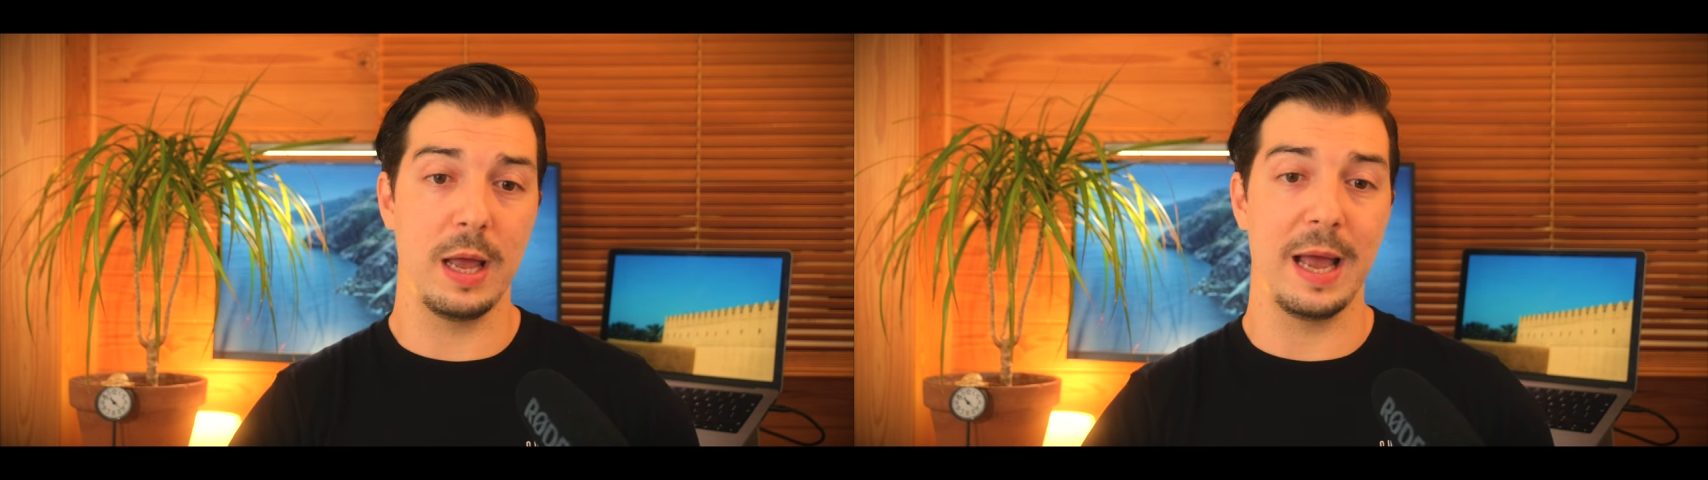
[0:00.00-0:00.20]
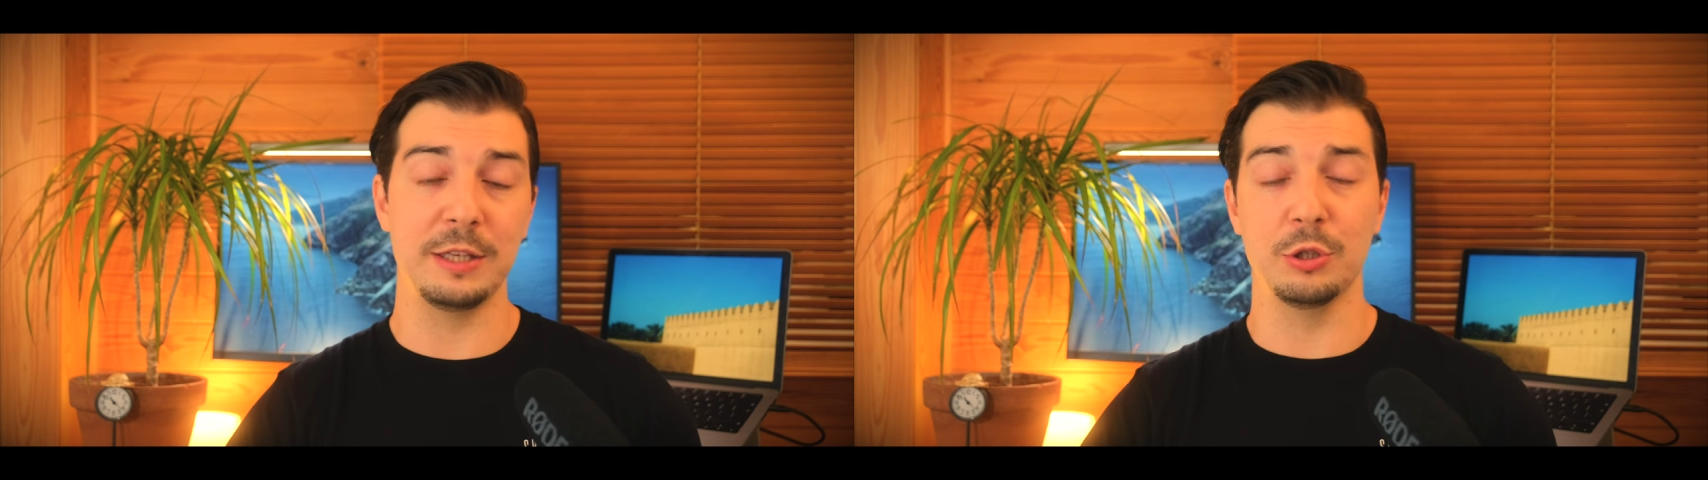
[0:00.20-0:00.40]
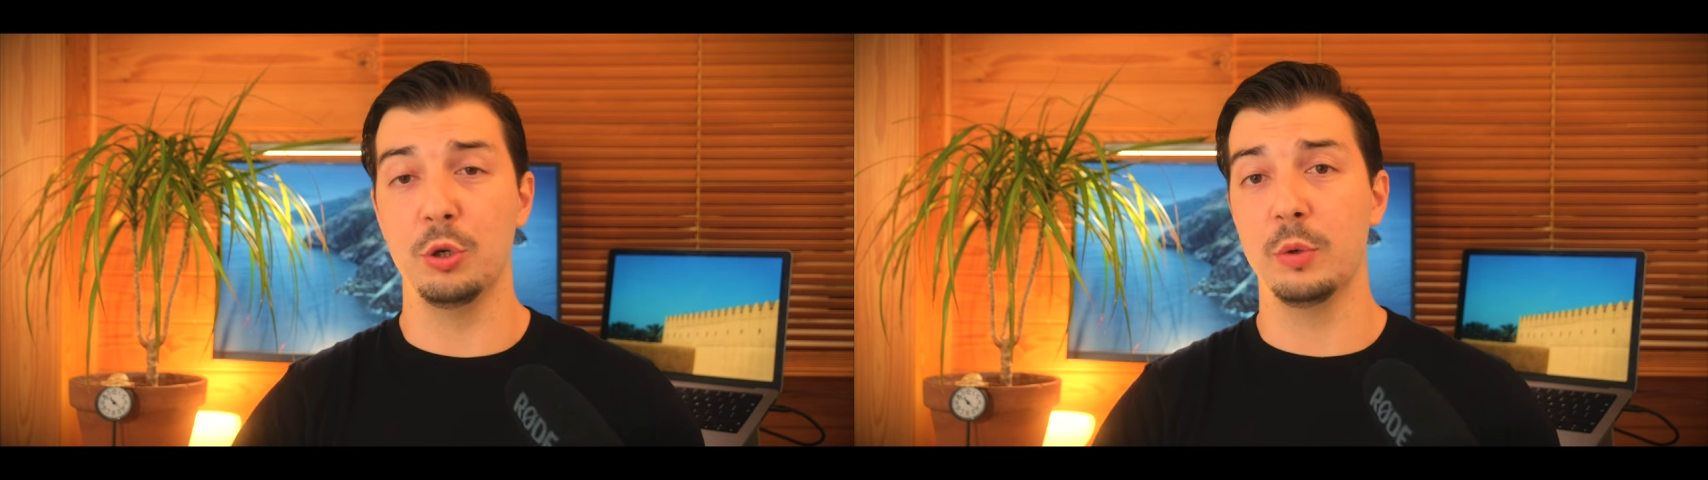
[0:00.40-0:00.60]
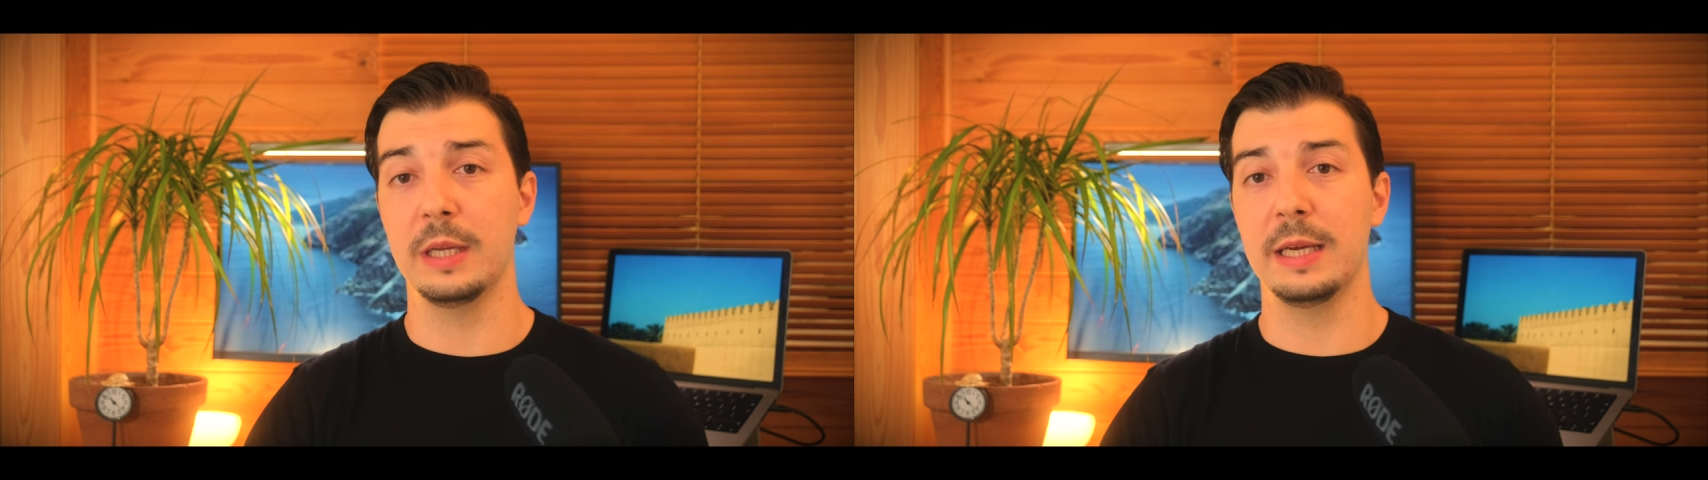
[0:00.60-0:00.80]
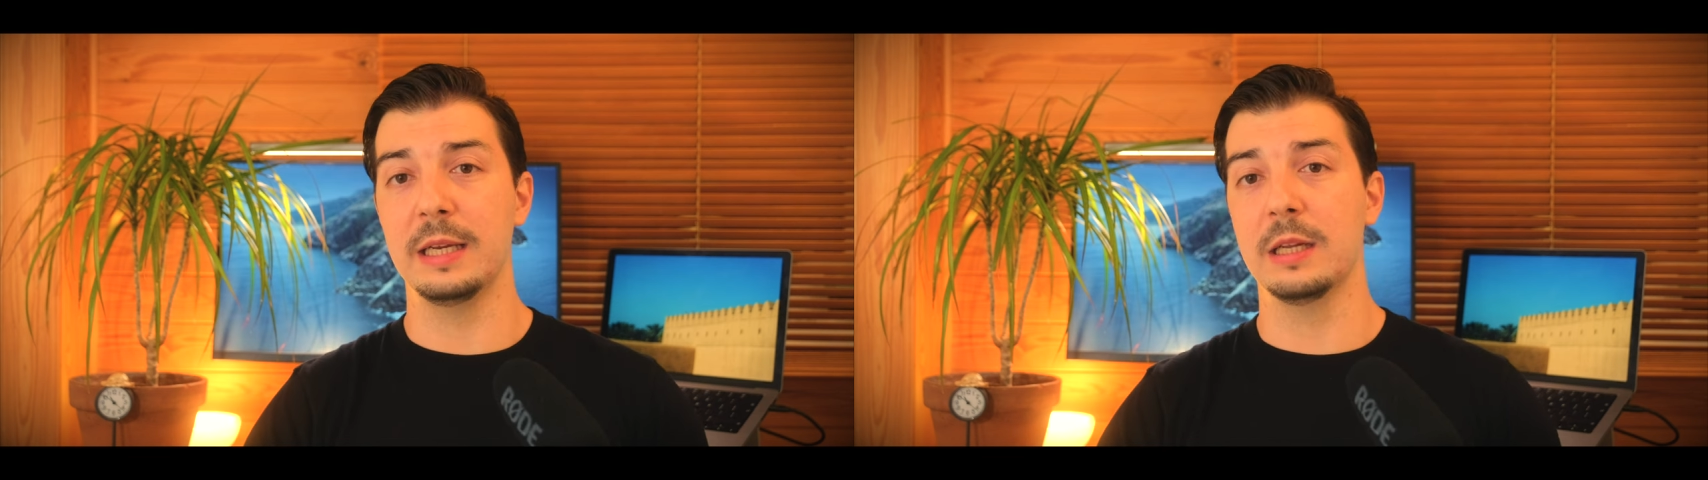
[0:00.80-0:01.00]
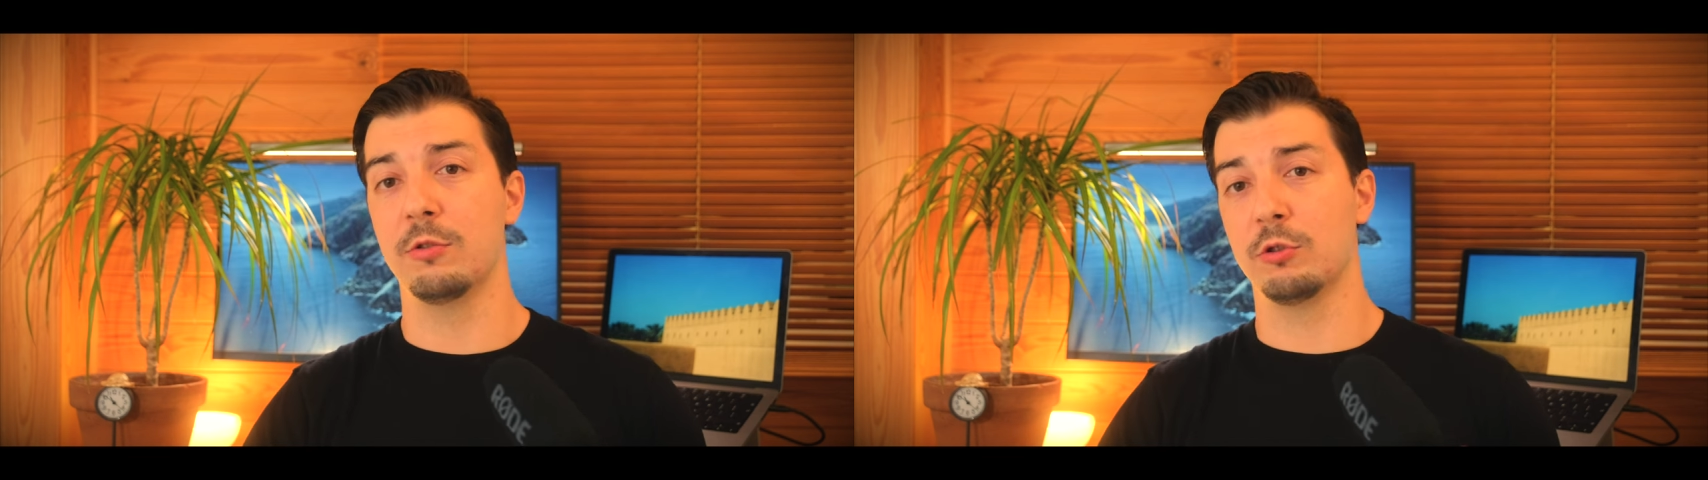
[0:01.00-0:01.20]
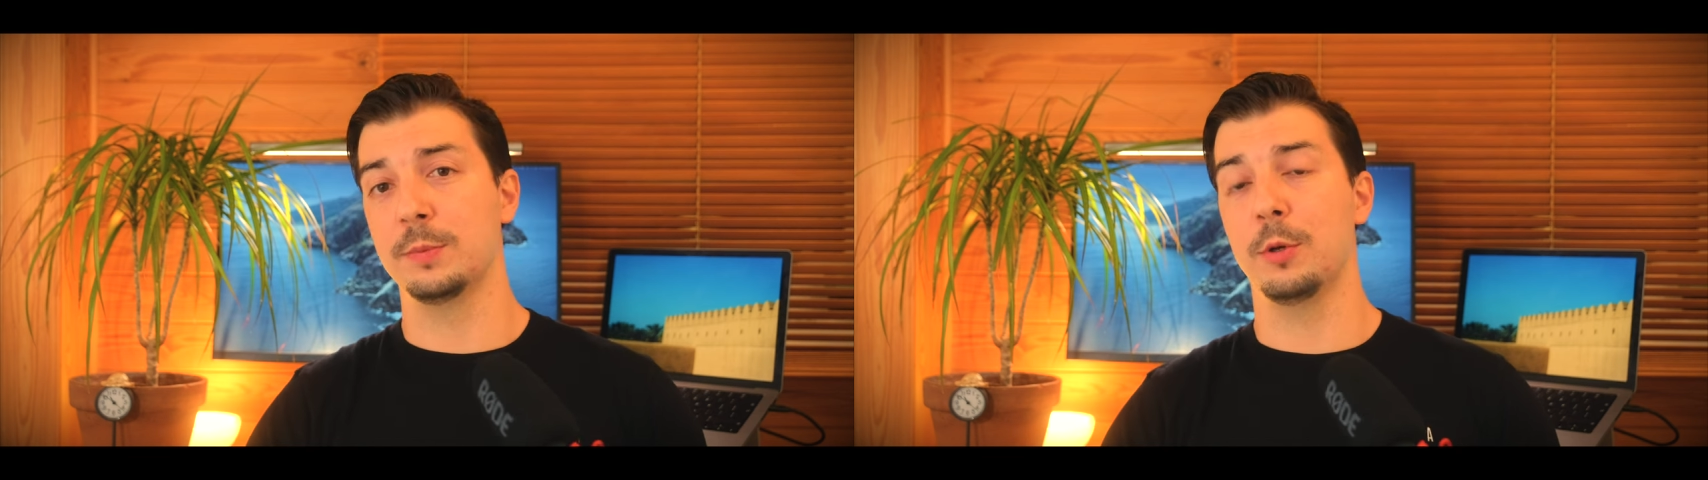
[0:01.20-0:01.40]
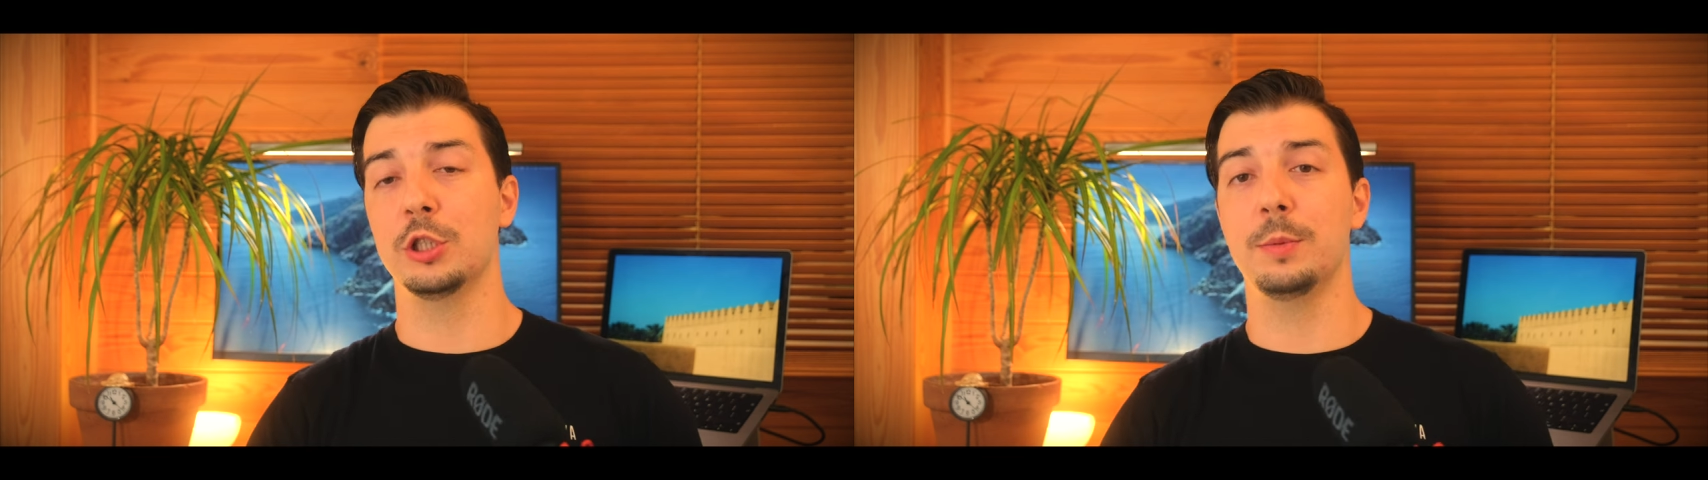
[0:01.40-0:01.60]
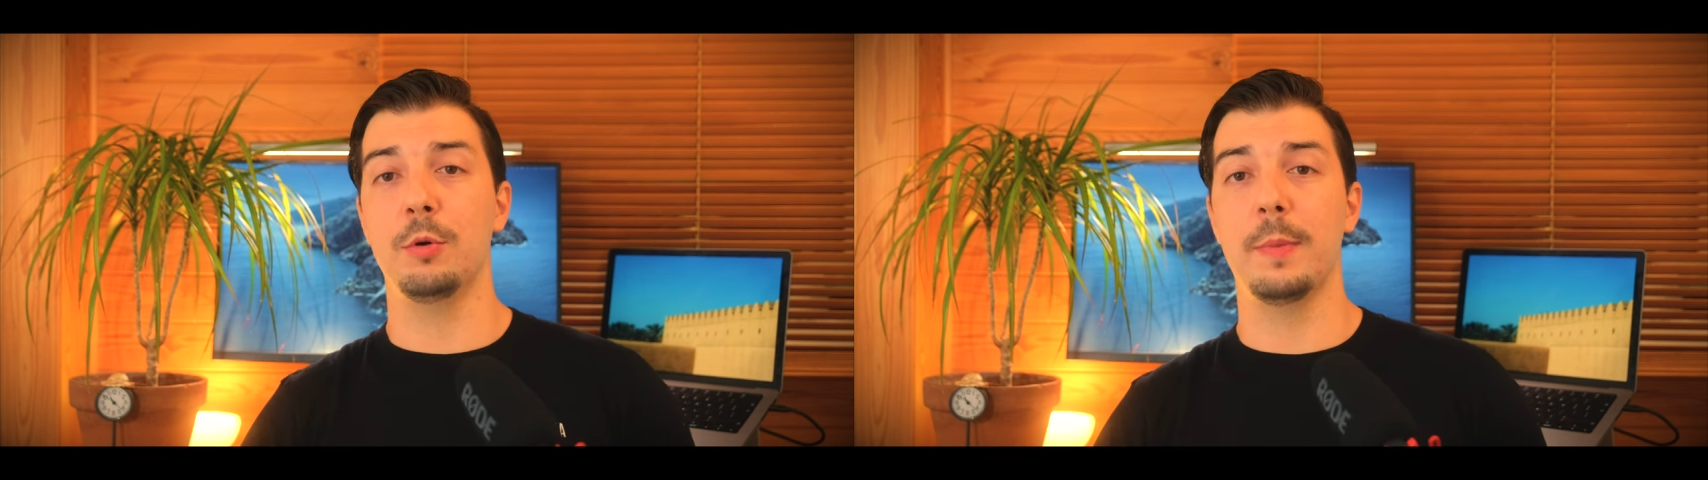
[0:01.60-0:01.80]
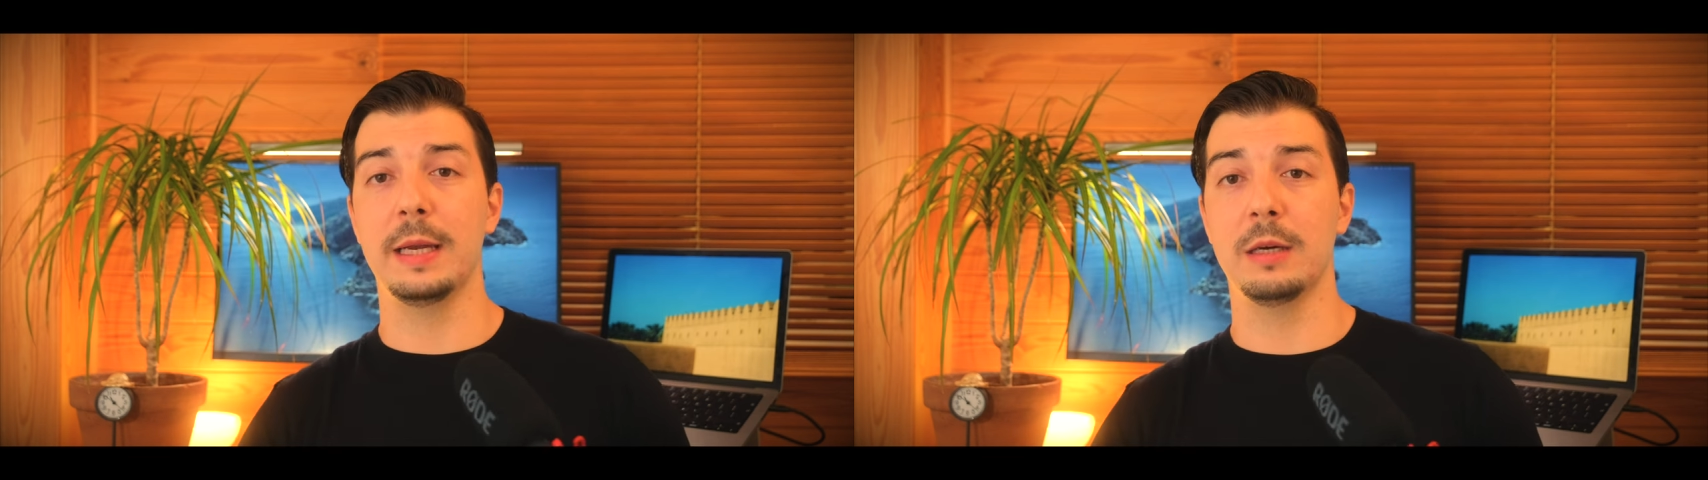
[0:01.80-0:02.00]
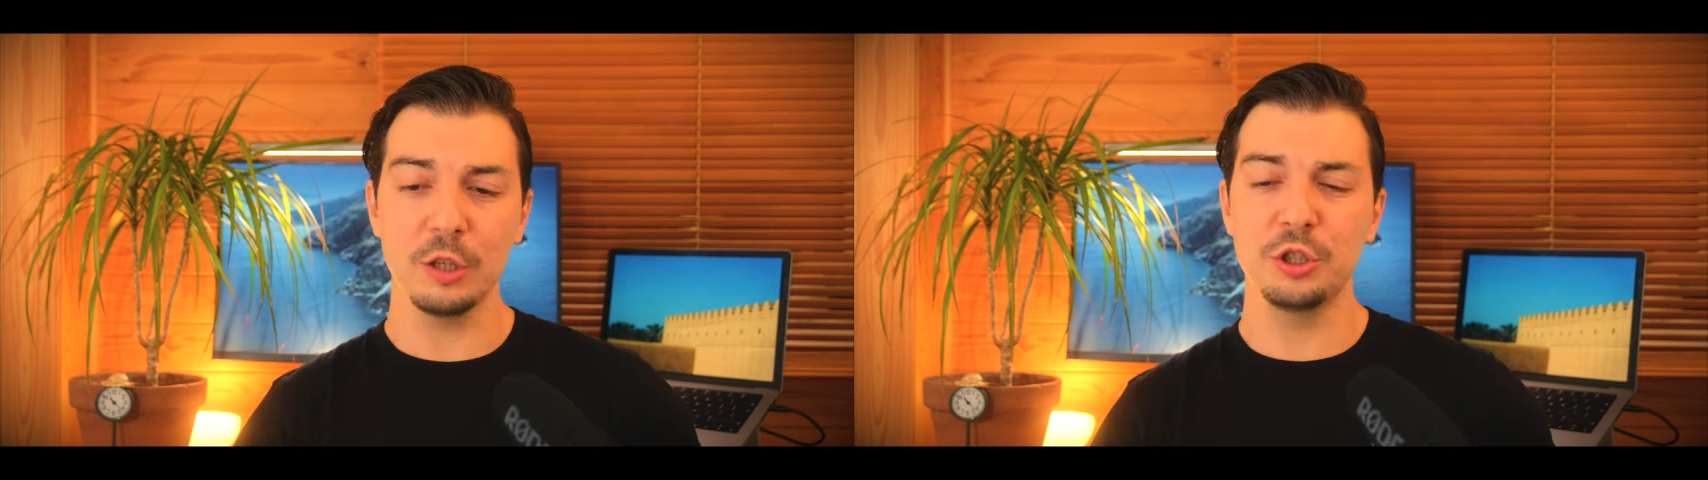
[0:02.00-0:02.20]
and you're doing it in a responsible manner.